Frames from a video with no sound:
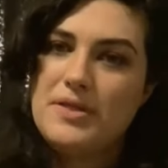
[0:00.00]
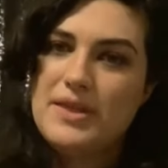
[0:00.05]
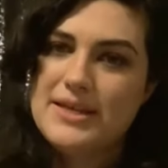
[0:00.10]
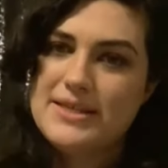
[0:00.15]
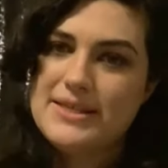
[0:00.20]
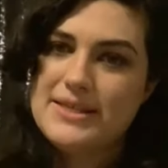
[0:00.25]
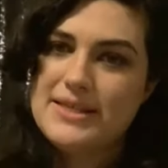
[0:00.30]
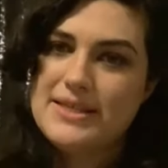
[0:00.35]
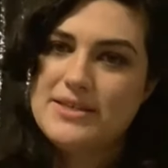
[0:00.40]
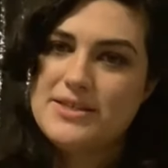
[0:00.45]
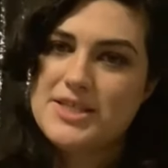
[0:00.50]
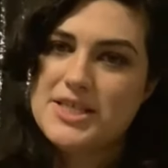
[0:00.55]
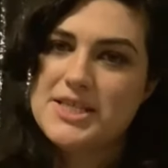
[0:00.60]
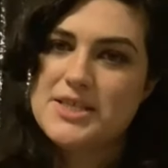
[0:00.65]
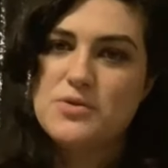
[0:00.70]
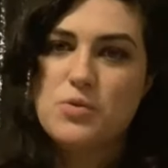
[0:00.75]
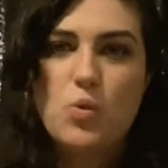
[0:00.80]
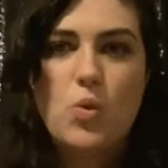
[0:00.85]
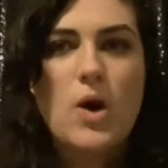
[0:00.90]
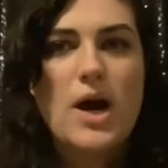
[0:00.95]
this is
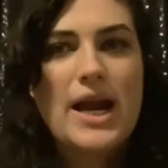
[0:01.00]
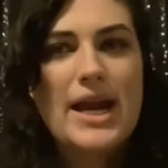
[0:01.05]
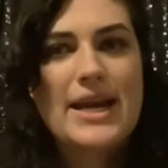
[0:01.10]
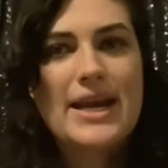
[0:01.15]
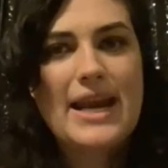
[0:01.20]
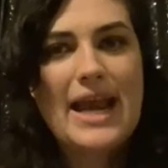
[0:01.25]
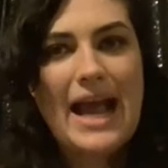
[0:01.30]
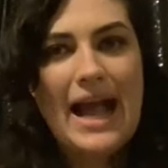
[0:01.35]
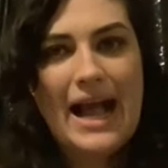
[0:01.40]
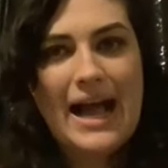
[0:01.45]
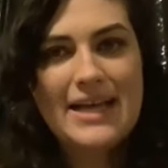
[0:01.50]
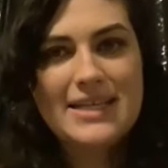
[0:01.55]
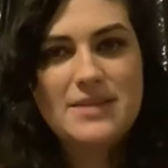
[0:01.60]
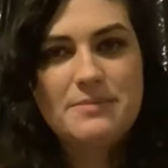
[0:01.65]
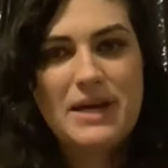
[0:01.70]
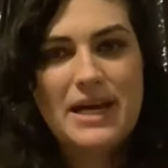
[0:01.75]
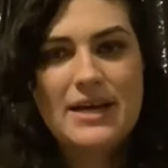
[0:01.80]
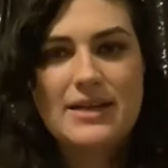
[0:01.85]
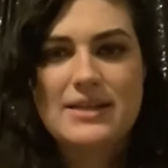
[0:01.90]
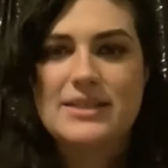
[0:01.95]
just one
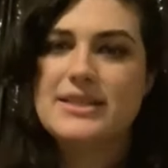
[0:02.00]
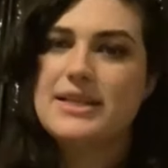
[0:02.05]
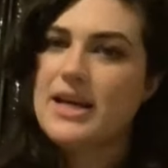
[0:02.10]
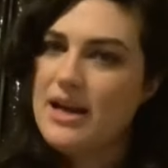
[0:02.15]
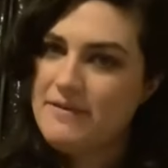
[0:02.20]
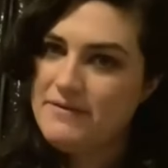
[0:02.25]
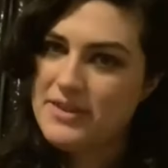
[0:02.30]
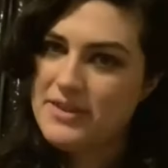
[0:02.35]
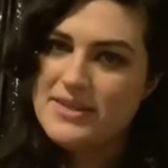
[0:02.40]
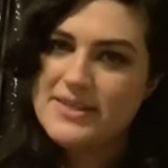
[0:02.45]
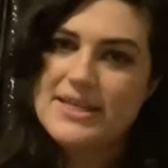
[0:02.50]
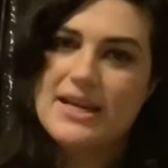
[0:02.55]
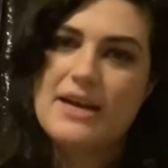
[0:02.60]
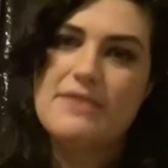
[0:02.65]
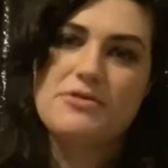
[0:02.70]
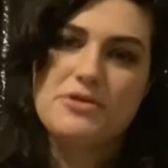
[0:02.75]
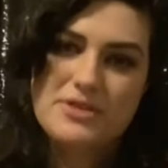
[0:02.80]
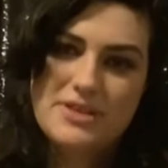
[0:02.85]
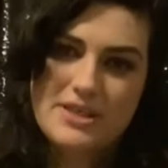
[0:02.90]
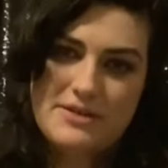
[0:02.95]
aspect of the
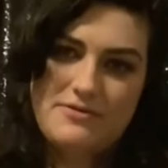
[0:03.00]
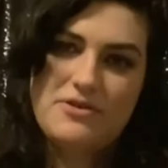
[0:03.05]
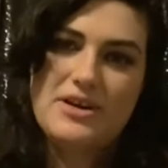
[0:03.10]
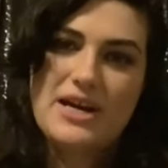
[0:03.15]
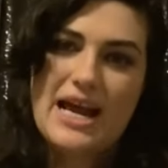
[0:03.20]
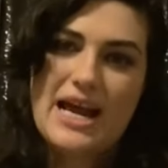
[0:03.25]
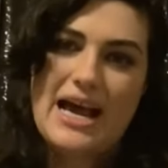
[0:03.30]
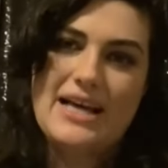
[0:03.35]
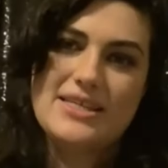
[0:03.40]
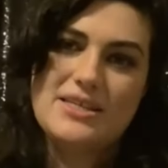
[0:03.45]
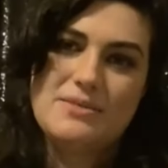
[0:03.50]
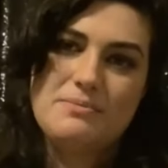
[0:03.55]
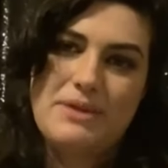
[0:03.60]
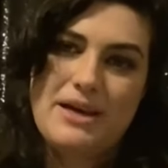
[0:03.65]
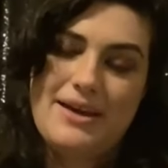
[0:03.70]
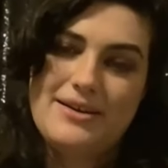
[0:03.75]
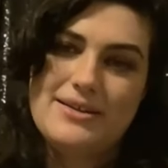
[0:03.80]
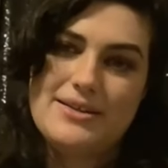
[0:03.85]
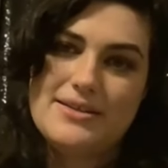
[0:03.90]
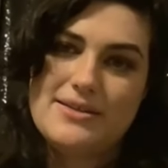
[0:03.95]
several different
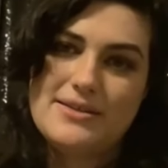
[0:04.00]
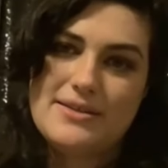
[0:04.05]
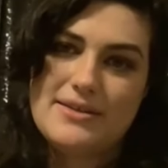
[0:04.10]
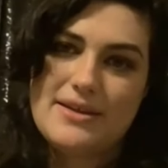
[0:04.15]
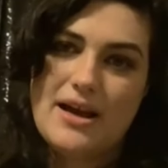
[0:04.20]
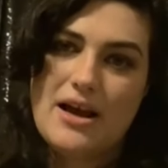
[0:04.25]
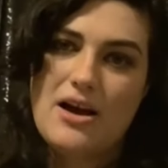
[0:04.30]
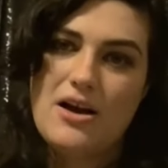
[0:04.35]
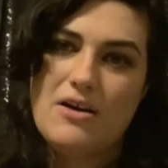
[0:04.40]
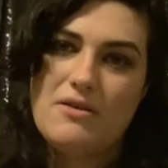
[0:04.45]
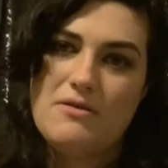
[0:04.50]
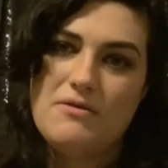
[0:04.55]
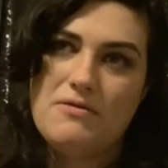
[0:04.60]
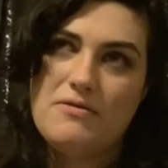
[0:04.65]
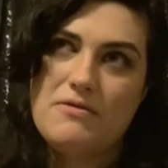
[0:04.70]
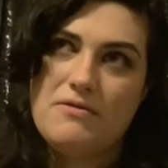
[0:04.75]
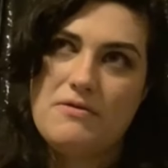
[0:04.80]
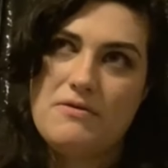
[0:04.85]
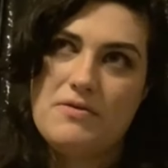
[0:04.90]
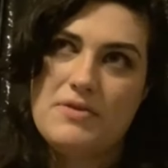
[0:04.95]
aspects of
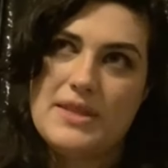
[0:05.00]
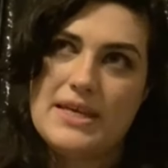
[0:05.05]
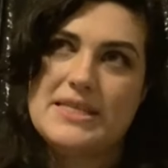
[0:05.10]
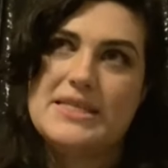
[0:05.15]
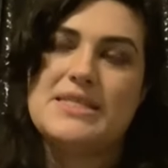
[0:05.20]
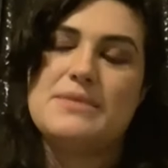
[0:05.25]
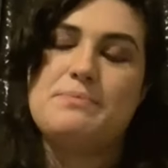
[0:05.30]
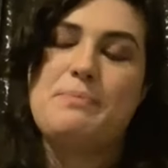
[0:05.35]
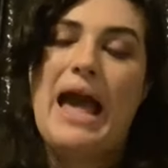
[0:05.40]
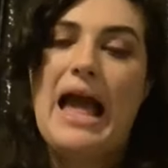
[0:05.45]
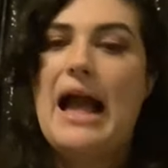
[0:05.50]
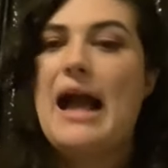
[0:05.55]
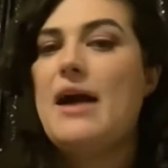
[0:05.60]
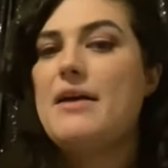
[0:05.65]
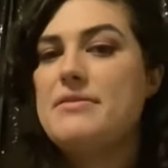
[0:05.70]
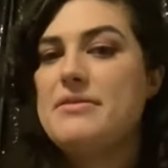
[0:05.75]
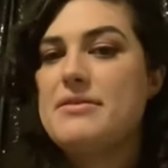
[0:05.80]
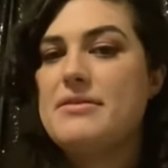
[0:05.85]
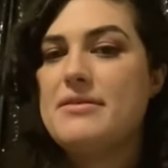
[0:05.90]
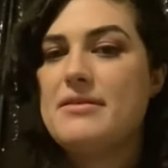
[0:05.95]
this
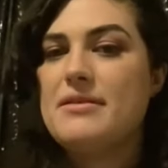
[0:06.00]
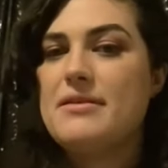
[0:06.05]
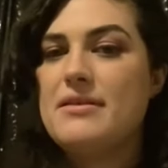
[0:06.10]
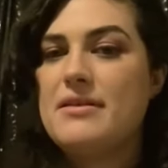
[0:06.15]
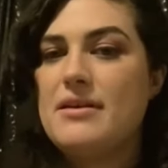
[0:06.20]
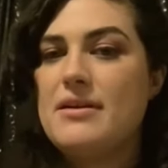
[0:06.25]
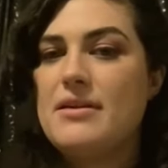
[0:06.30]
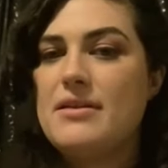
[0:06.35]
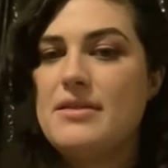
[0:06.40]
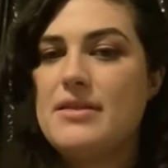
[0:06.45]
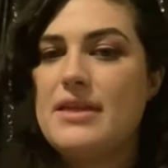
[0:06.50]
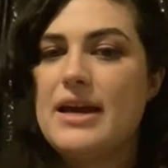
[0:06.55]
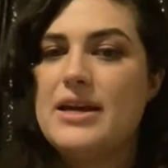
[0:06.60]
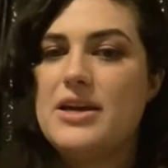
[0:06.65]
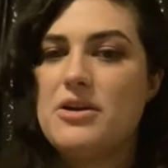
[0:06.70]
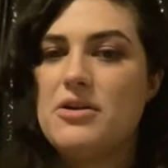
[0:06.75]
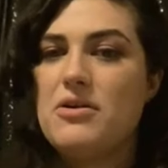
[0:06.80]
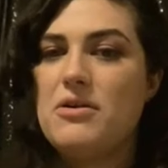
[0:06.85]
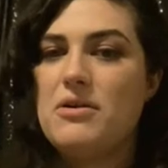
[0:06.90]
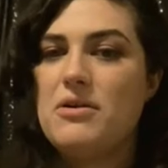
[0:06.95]
path
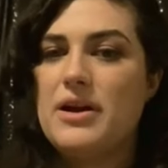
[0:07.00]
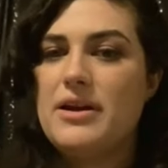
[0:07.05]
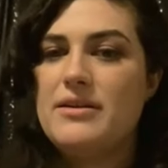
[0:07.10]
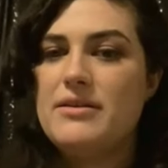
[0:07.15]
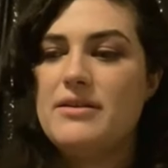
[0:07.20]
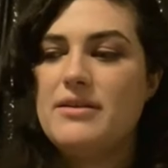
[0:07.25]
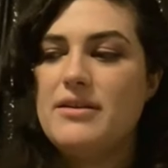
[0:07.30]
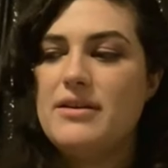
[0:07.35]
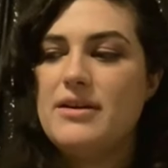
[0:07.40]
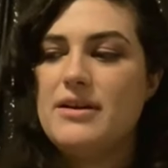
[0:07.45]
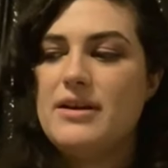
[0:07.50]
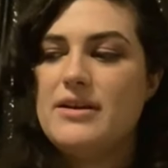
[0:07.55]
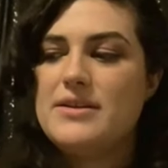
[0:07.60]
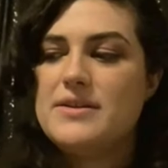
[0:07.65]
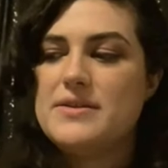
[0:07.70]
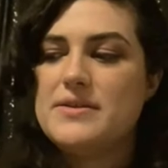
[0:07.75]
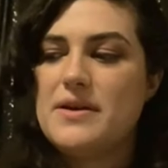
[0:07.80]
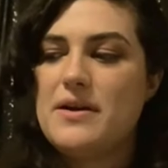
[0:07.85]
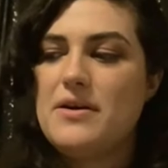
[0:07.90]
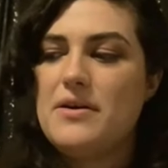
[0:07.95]
that you're on.
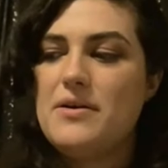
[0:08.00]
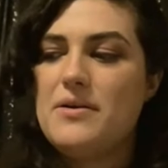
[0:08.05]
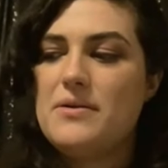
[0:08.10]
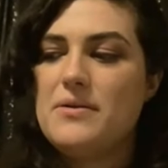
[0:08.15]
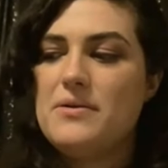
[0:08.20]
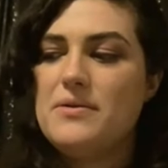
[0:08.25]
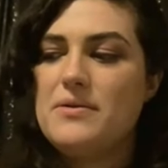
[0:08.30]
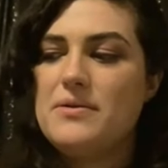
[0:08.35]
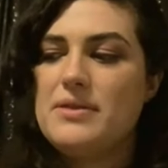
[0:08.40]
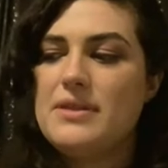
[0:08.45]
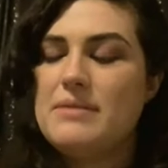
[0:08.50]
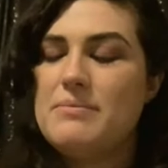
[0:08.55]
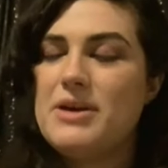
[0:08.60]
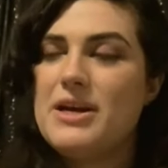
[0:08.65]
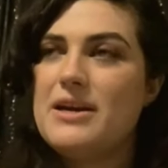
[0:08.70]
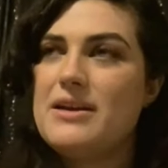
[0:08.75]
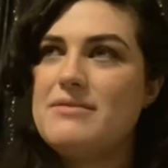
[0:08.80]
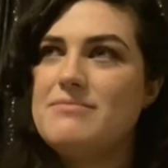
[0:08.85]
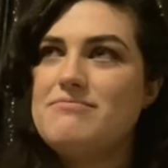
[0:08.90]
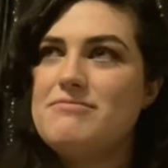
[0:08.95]
So,
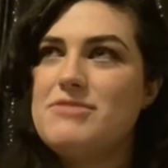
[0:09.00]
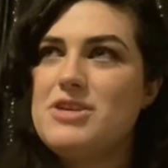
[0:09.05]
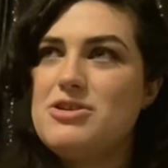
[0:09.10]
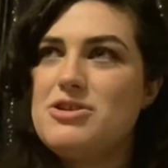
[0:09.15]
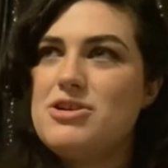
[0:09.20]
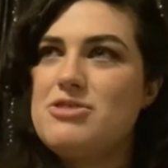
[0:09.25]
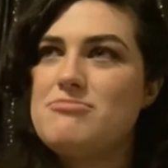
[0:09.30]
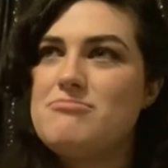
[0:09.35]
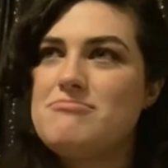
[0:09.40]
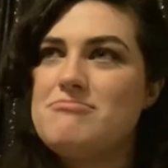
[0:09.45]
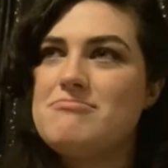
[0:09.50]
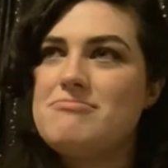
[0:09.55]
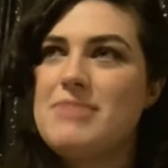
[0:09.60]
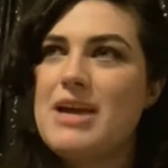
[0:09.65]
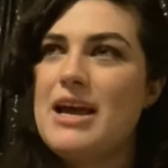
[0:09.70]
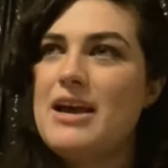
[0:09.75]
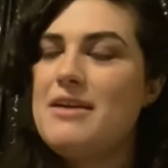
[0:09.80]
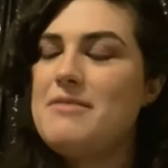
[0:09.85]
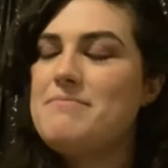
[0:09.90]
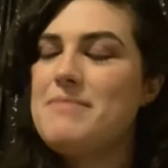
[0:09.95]
but you know,
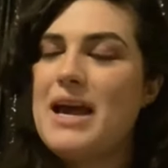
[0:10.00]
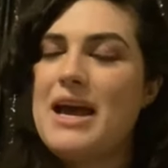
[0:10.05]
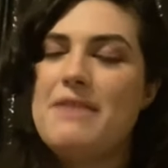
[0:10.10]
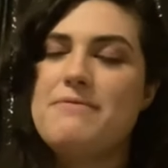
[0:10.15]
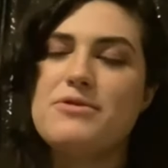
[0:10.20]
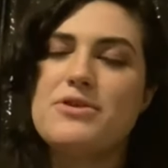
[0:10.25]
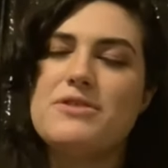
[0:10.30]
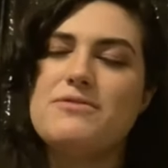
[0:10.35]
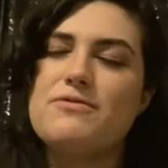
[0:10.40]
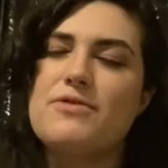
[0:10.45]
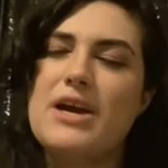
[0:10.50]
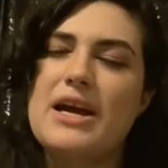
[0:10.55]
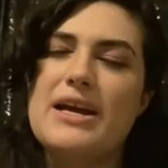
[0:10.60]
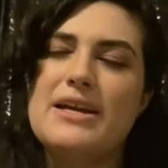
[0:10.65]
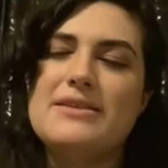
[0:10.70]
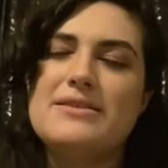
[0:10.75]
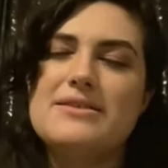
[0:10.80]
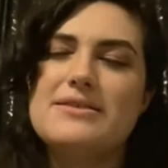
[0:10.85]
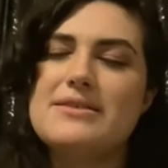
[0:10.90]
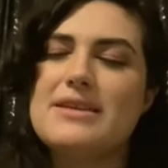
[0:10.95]
I, I have good
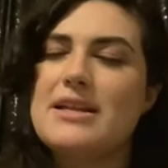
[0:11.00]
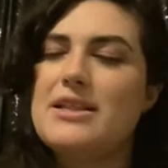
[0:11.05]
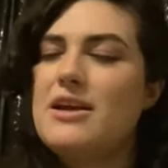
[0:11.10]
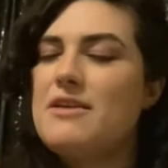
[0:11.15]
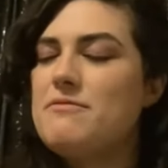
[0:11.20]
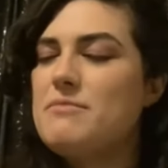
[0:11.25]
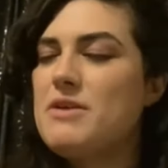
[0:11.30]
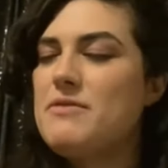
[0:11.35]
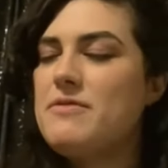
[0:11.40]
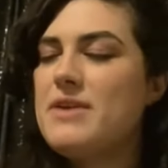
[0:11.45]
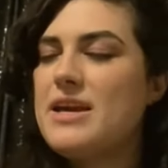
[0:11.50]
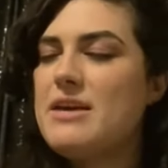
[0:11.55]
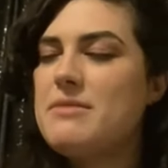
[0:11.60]
friends. I love my